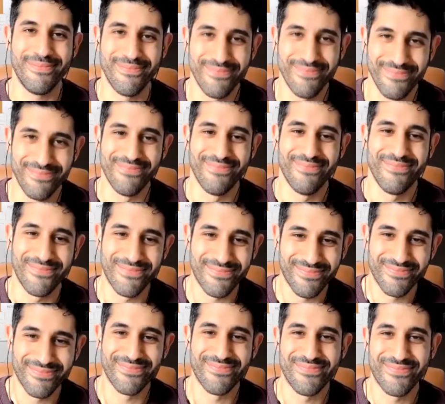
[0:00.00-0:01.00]

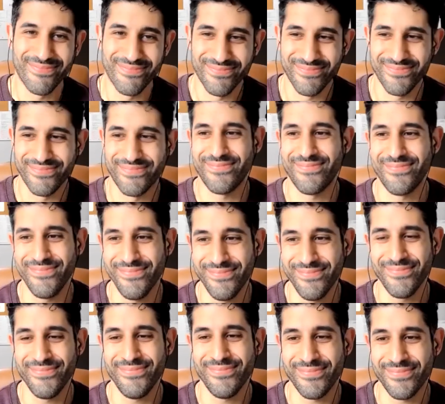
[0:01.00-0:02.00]
So, you know,
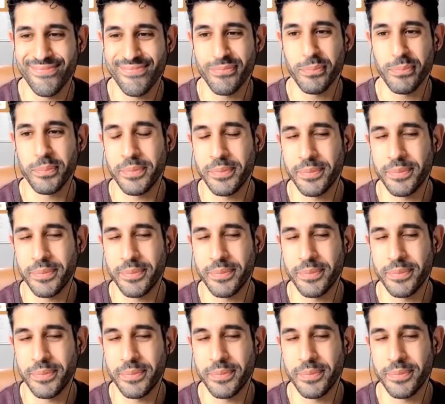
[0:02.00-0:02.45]
sometimes